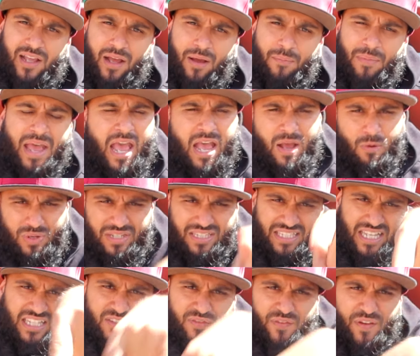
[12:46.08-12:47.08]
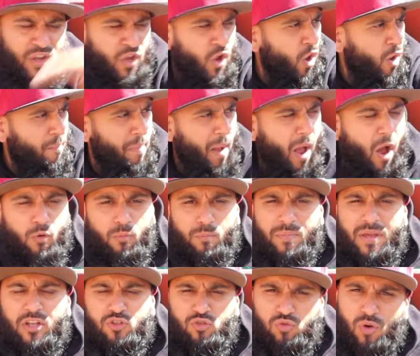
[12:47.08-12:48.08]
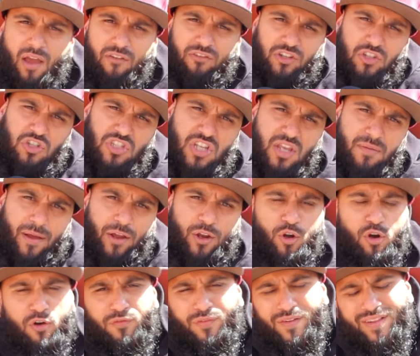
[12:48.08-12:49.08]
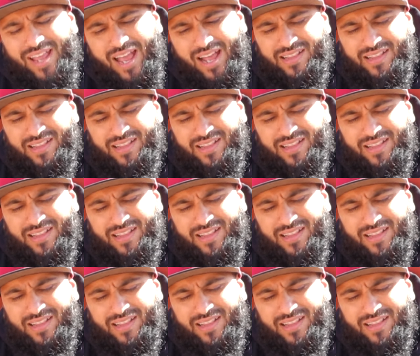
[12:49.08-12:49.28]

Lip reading: them? Was this video about me driving to see my girlfriend?